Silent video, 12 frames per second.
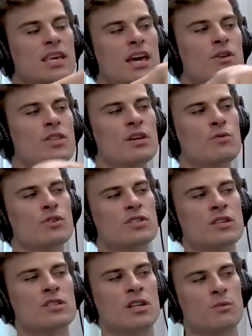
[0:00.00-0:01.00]
the scary thing where it
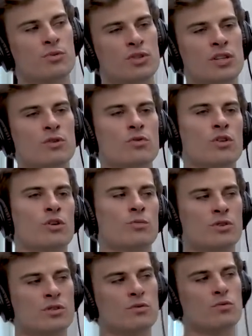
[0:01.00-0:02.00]
starts getting political, though,
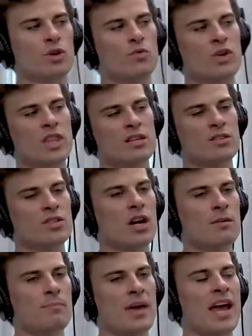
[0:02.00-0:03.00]
because when they
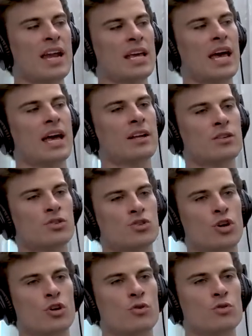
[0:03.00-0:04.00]
started banning Alex
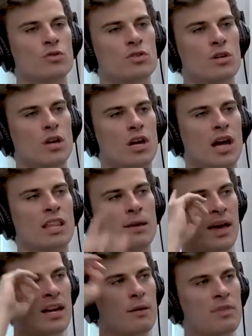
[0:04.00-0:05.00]
Jones and they
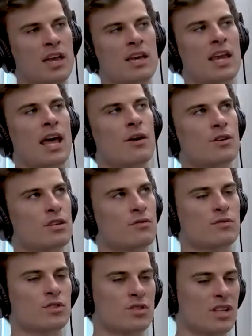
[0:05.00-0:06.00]
made up that narrative
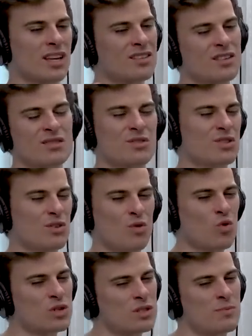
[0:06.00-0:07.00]
of just like, it was
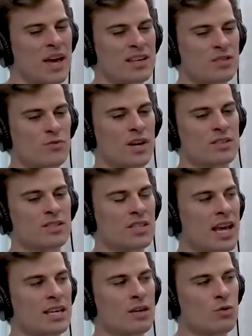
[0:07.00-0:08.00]
all just based around
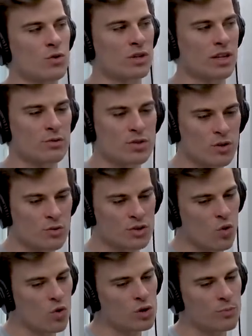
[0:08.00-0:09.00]
Sandy Hook. Like it was
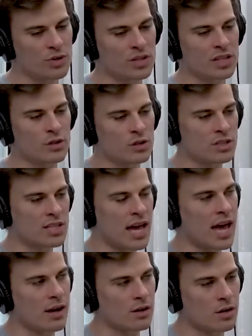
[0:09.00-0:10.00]
all a political
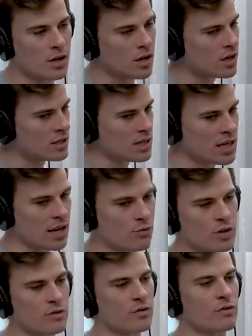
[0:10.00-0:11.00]
attack to get
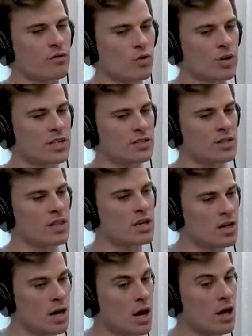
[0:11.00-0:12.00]
rid of a voice
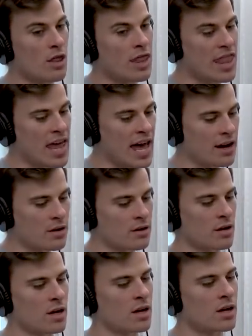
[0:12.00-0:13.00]
that
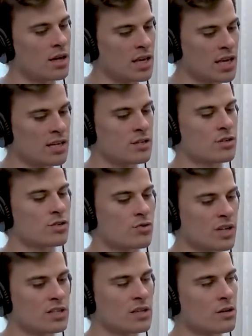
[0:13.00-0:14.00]

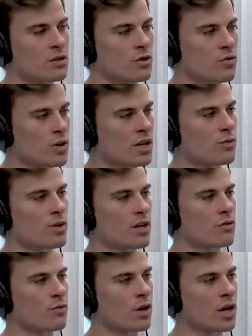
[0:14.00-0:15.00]
industry didn't agree with,
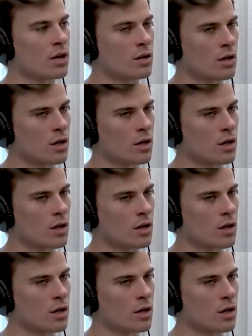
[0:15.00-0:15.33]
right?